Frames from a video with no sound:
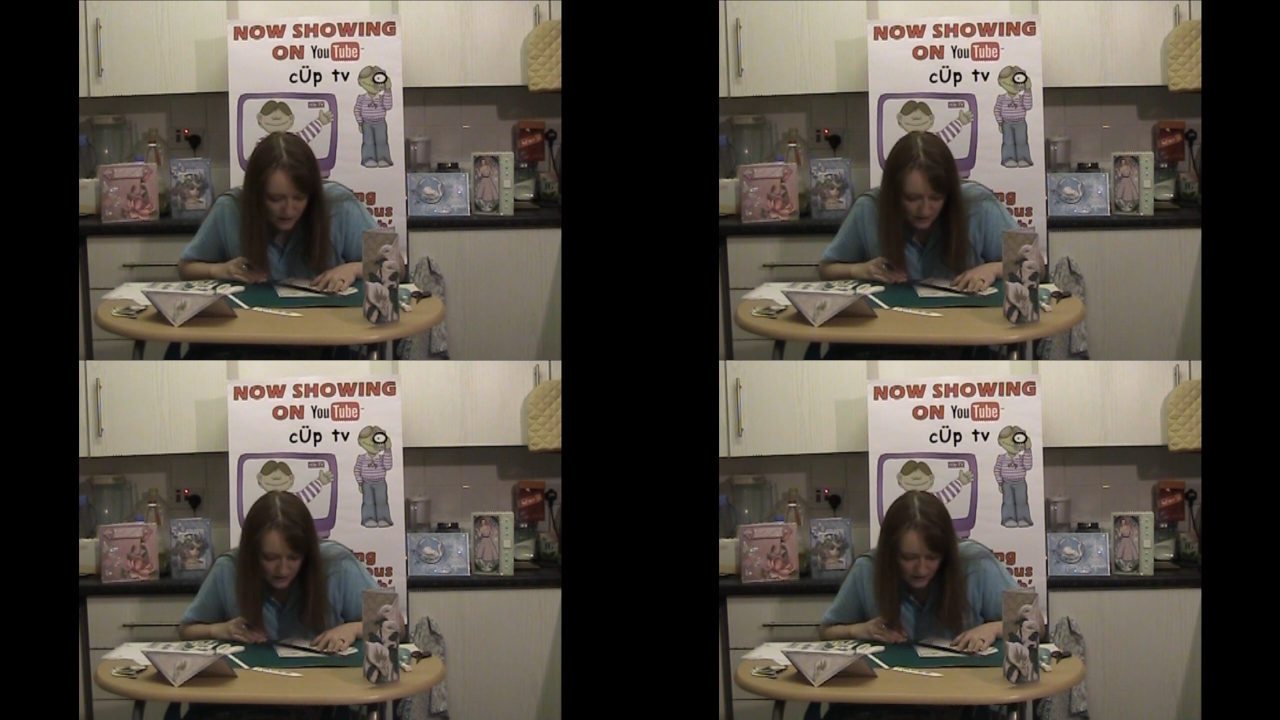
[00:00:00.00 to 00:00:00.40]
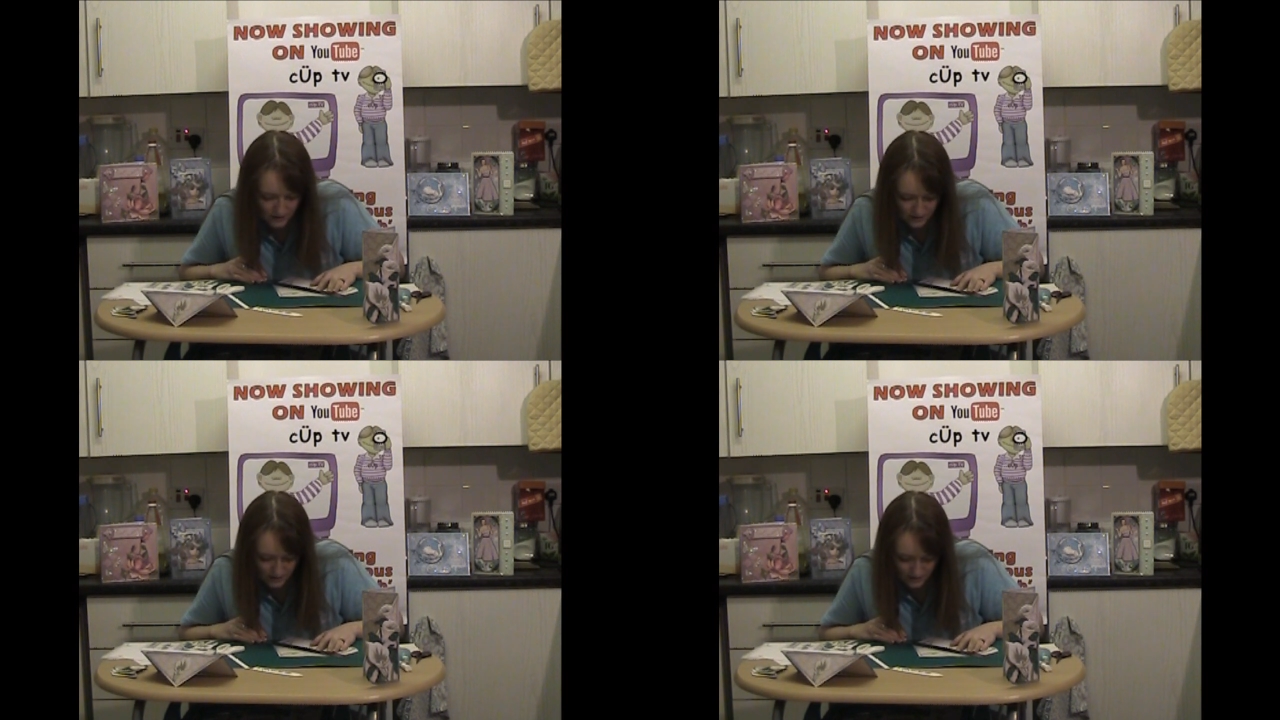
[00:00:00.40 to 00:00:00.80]

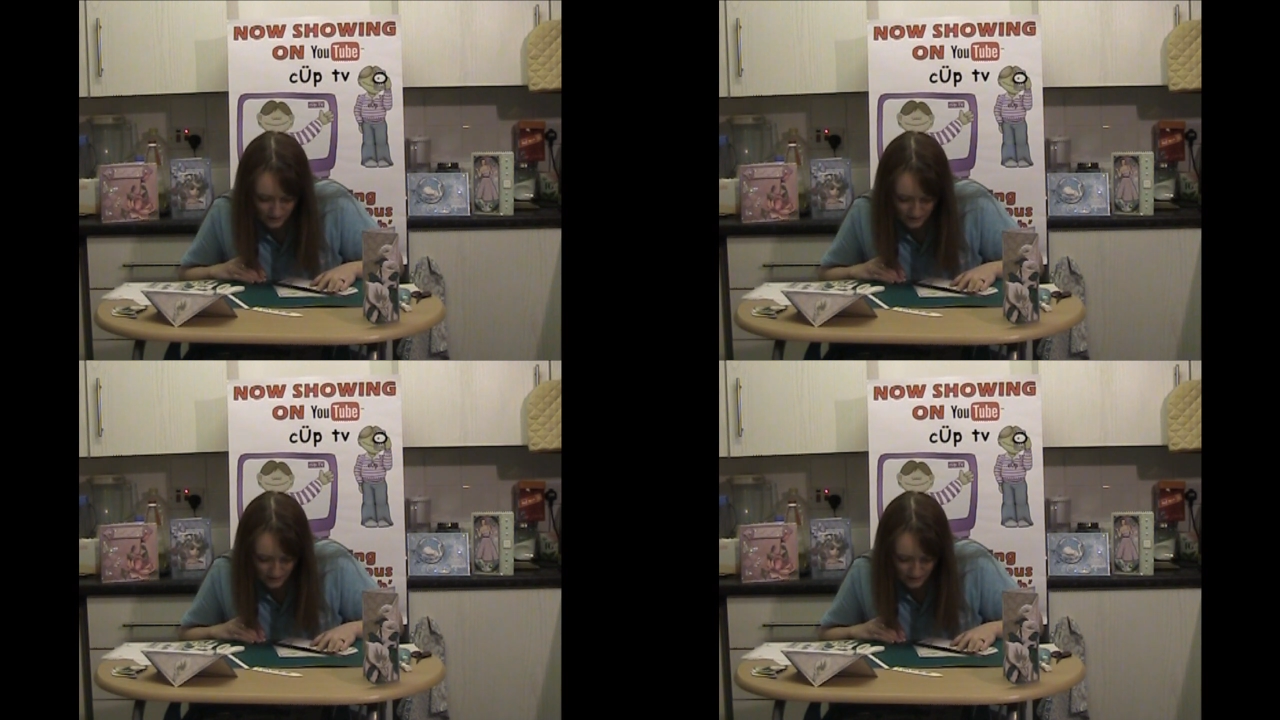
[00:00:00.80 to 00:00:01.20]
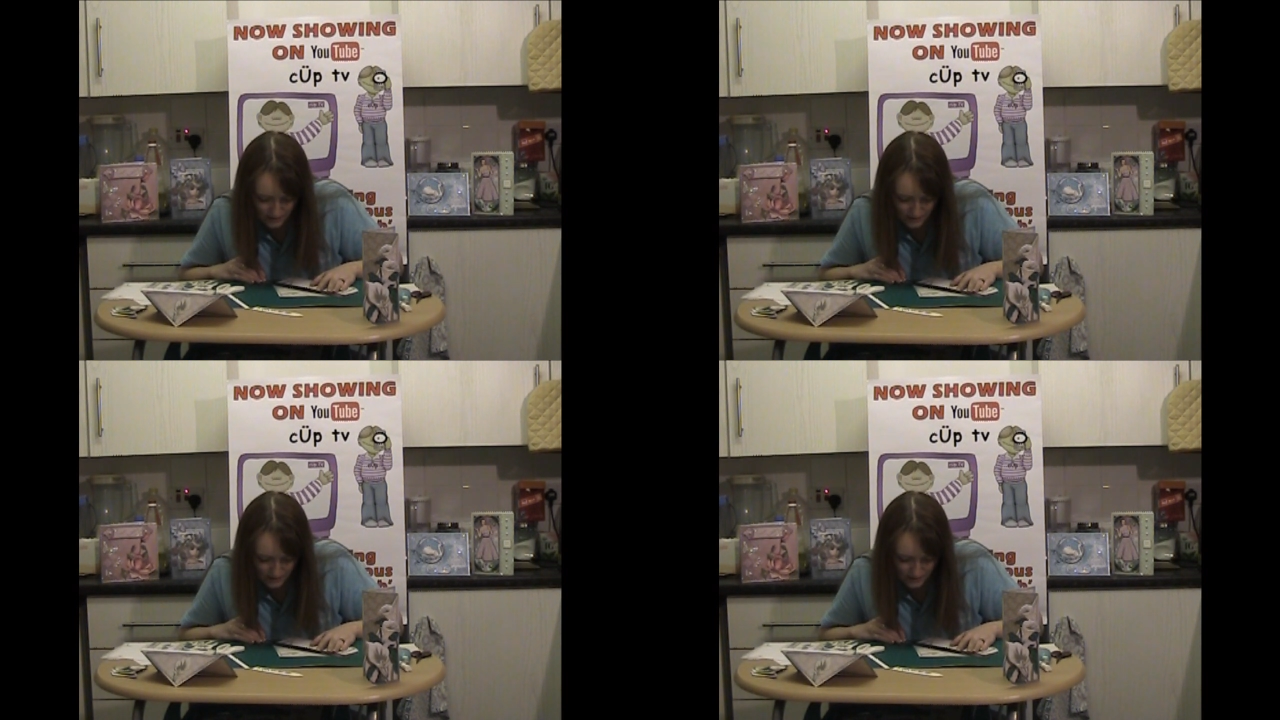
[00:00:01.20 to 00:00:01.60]

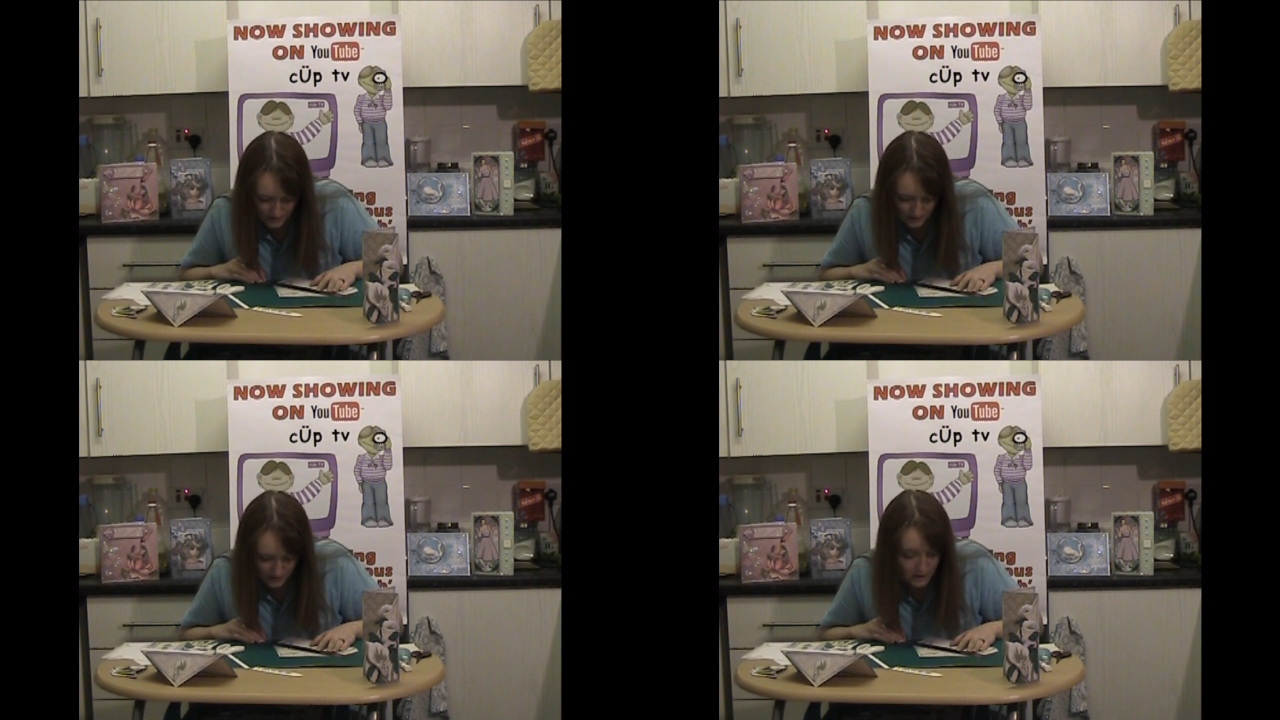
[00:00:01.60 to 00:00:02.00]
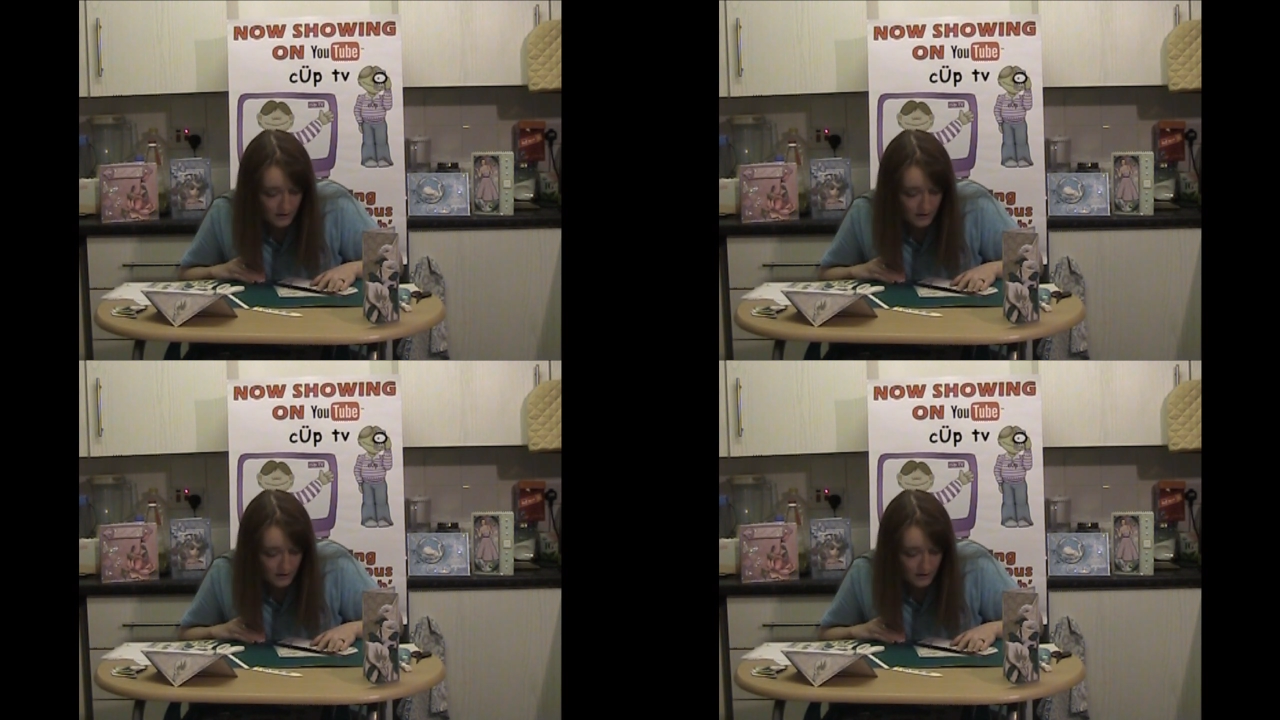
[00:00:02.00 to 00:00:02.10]
Nobody speaks.